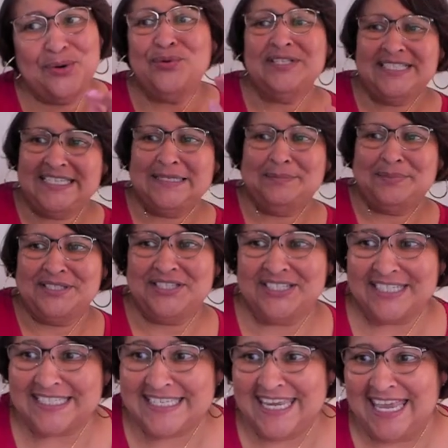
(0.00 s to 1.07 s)
we're going deep into
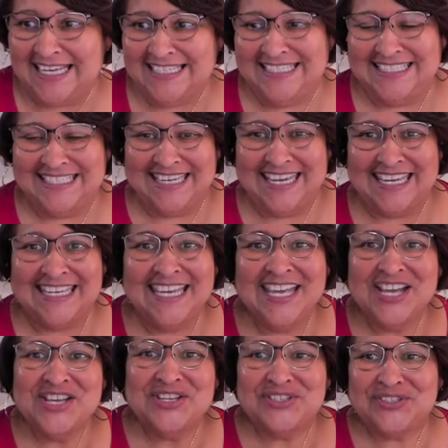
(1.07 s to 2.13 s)
the tech today.
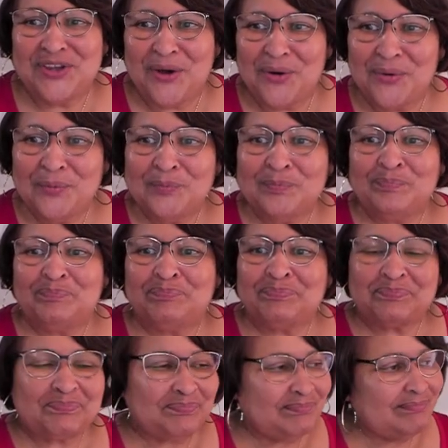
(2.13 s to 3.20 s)
So
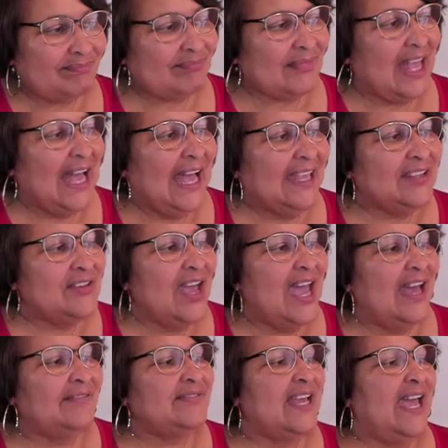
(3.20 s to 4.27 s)
uh, you
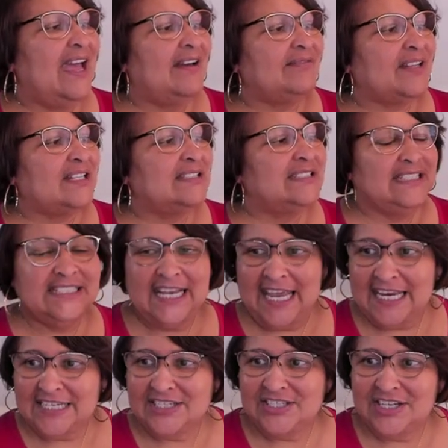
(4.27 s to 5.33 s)
have to have the clean
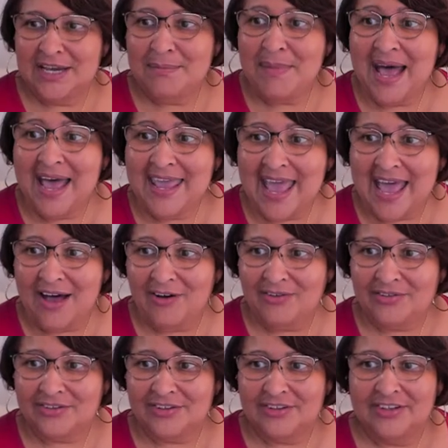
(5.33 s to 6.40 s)
HDMI
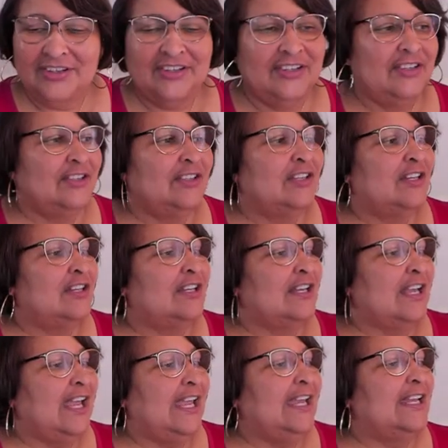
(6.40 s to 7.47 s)
out
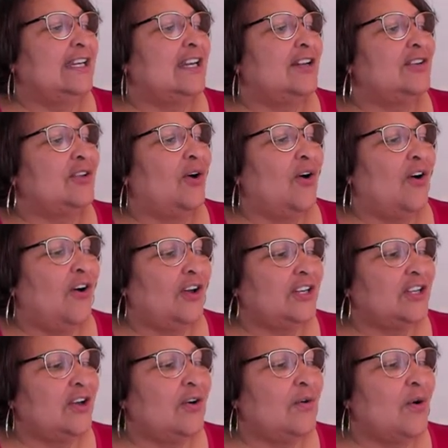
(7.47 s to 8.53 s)
and the
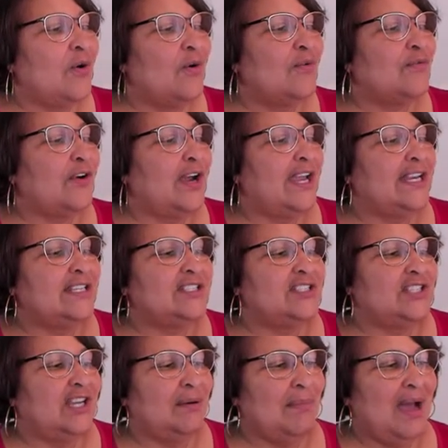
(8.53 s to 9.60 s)
audio over
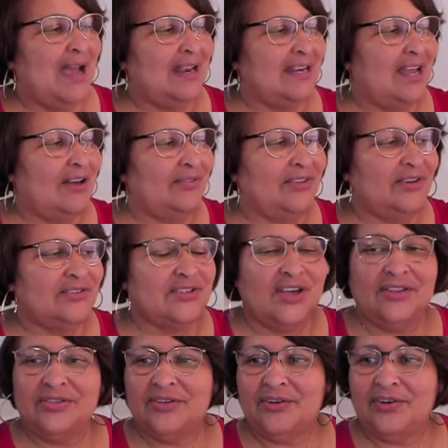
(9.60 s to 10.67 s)
HDMI. Now there's
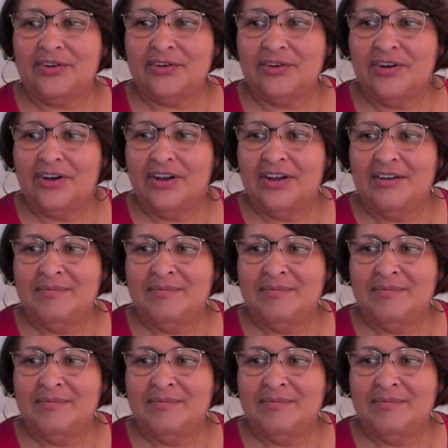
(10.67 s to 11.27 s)
other